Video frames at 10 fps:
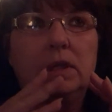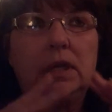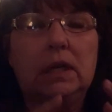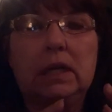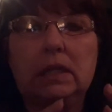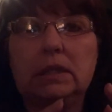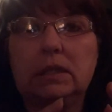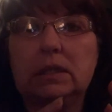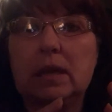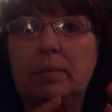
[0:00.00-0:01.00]
Get
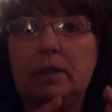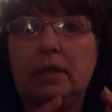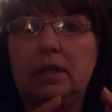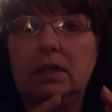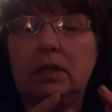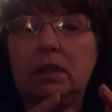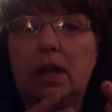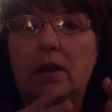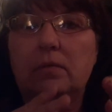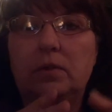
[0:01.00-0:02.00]
into some of the,
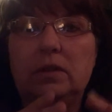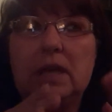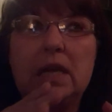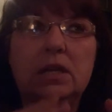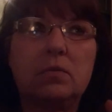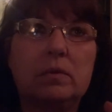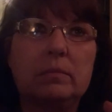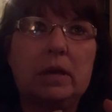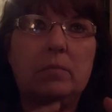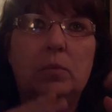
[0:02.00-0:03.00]
if you think you
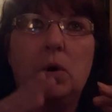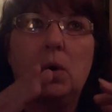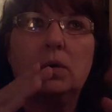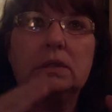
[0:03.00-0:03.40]
remember